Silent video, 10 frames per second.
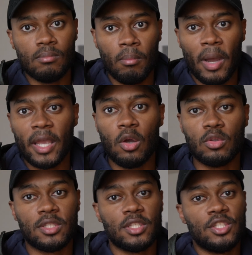Might go
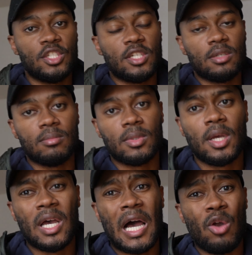to the gym,
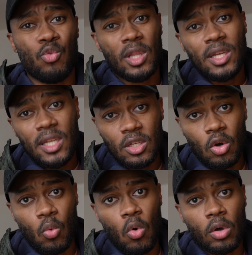I really need to
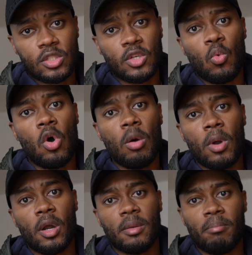go to
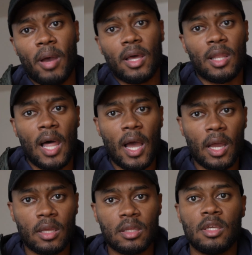Walmart and buy a
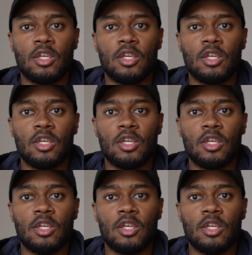lock.